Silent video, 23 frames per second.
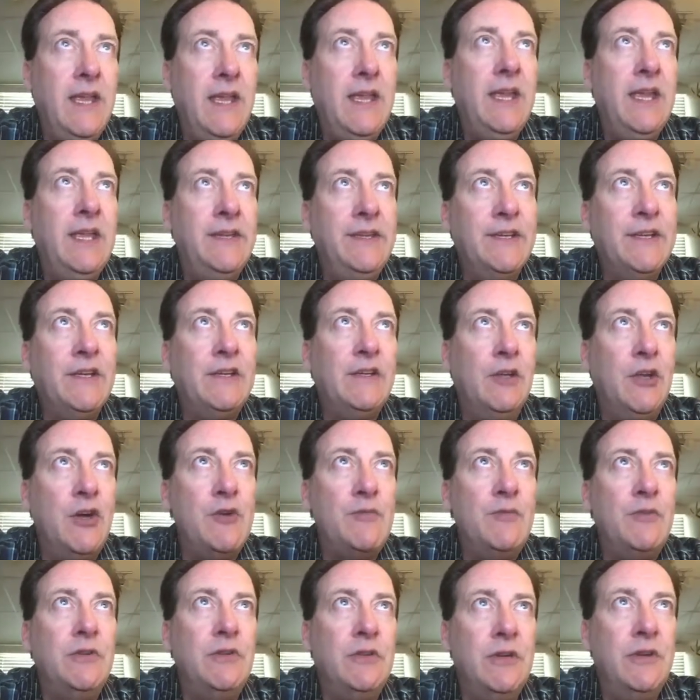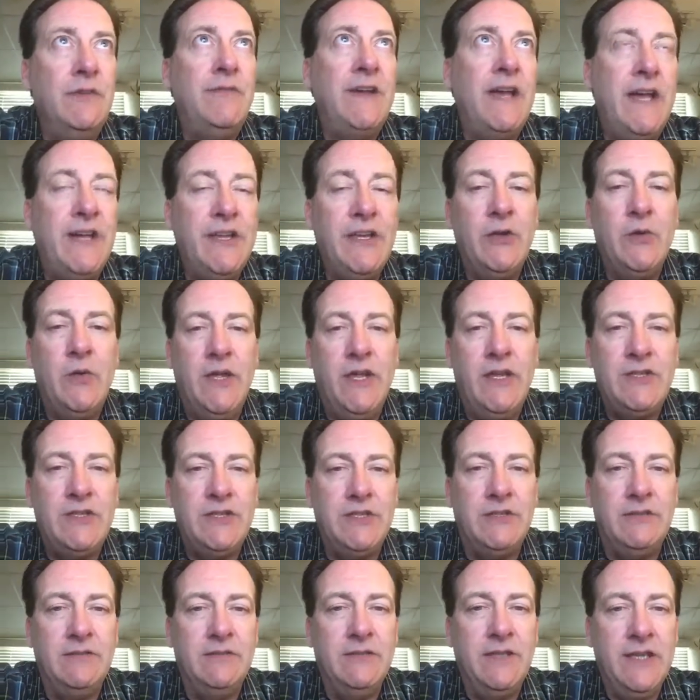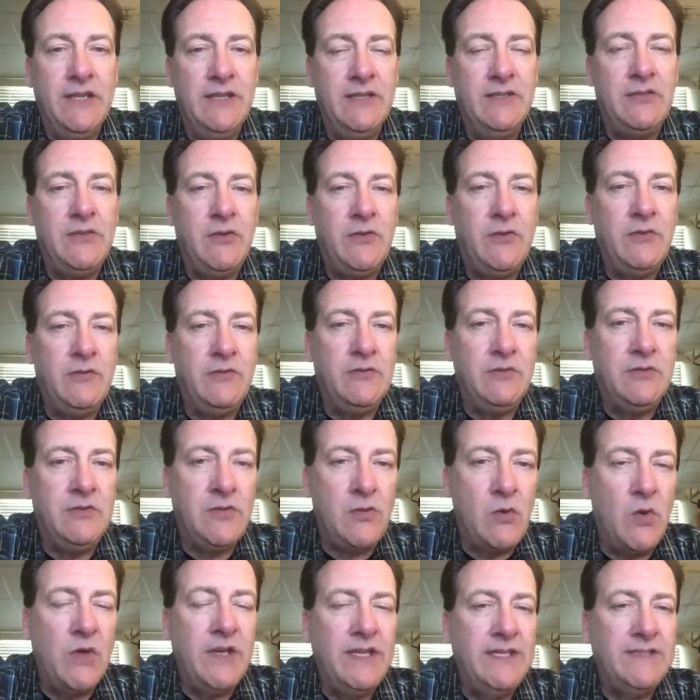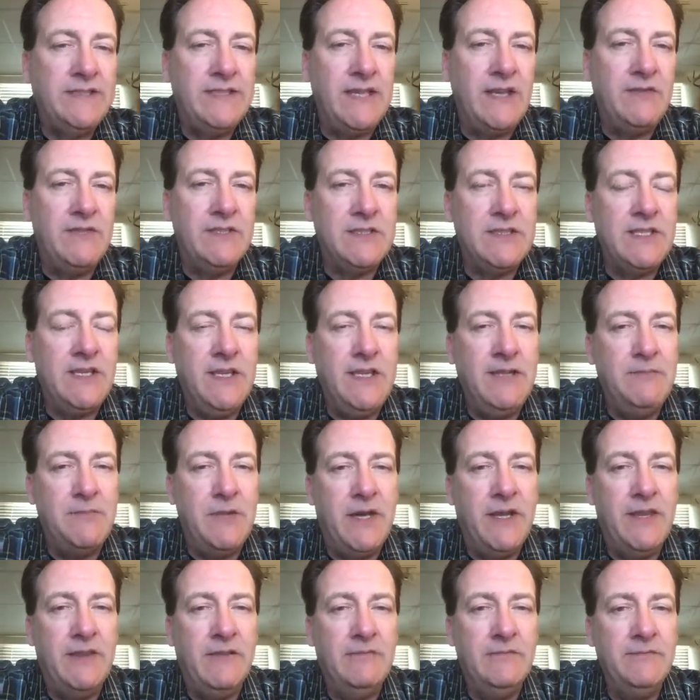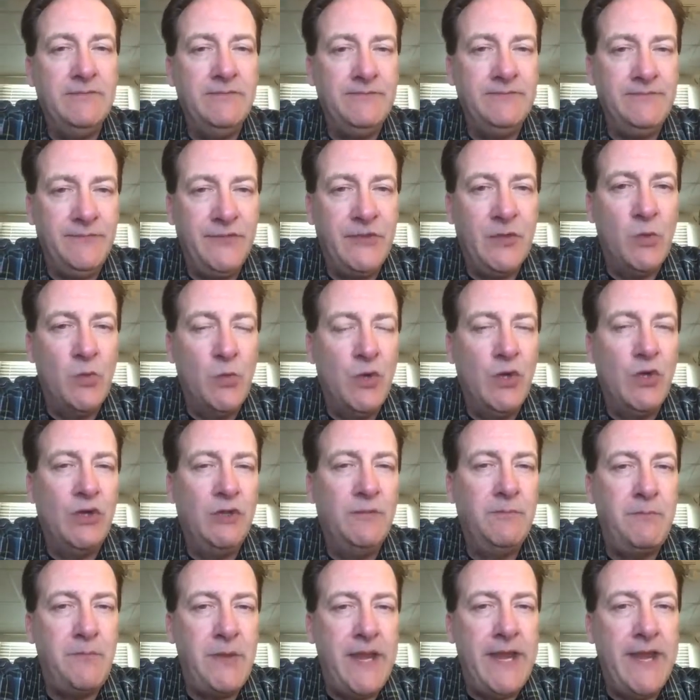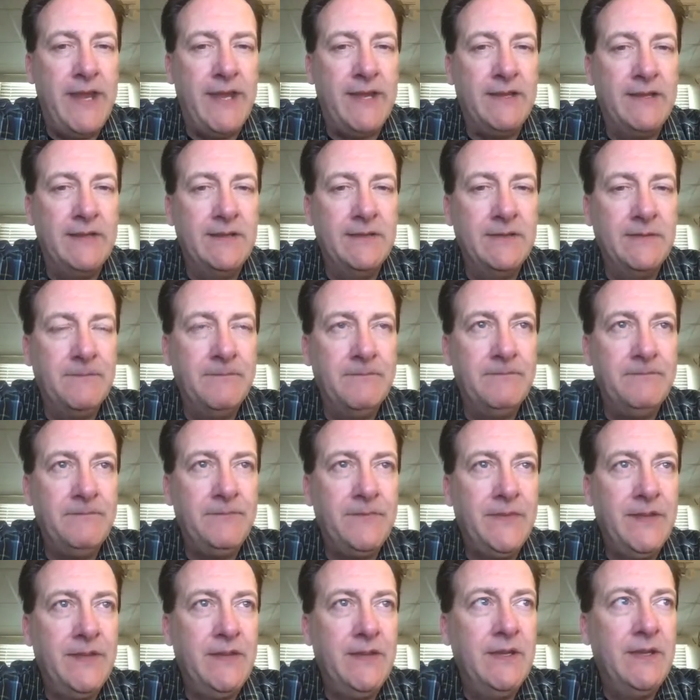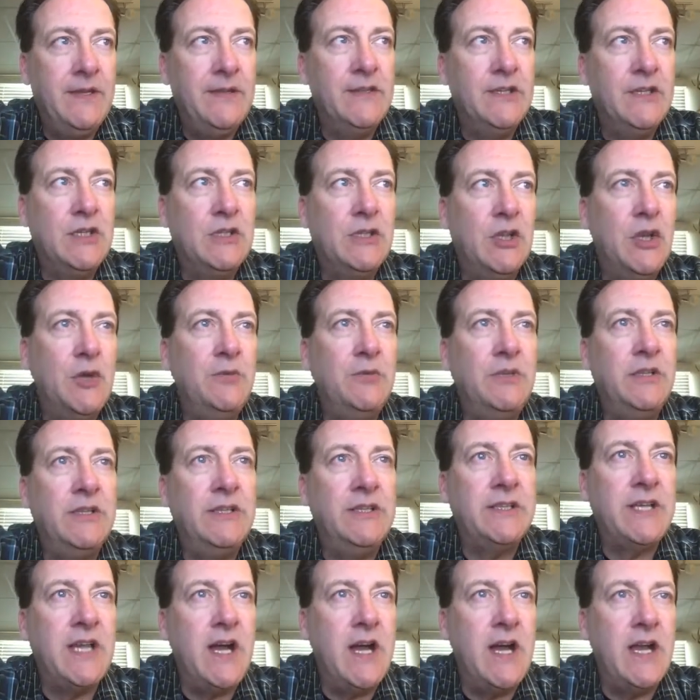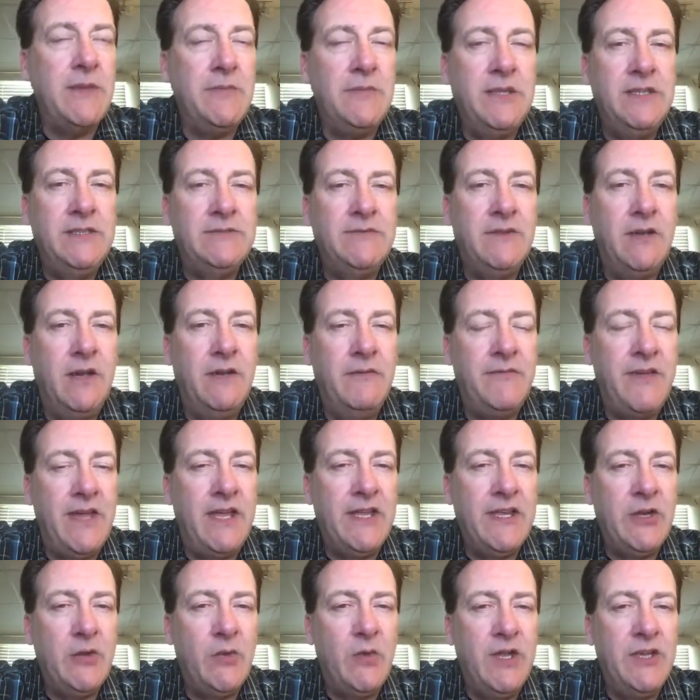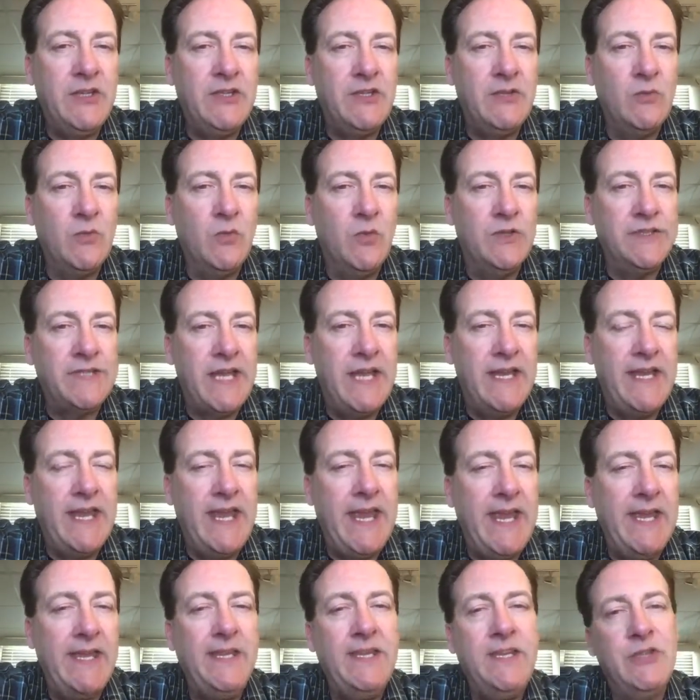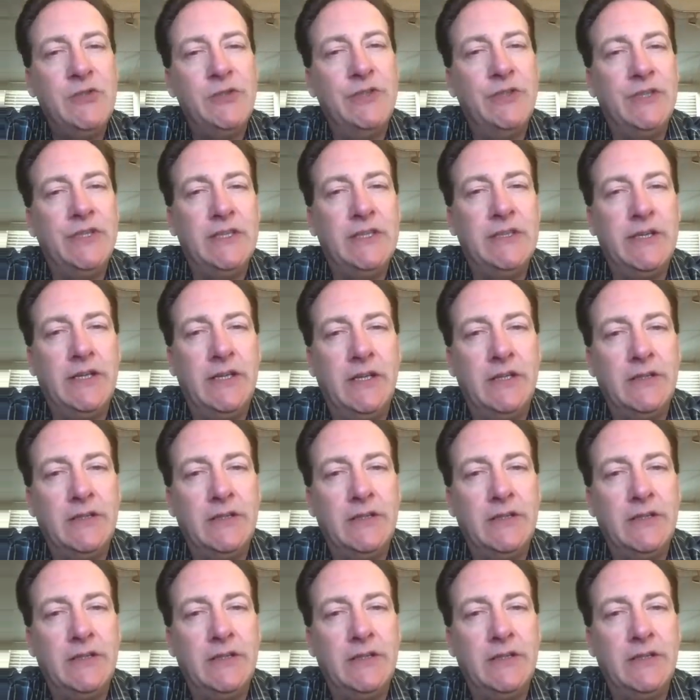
in the global evaluation in 2017 by the World Bank, the global economy's valuation was at $80 trillion.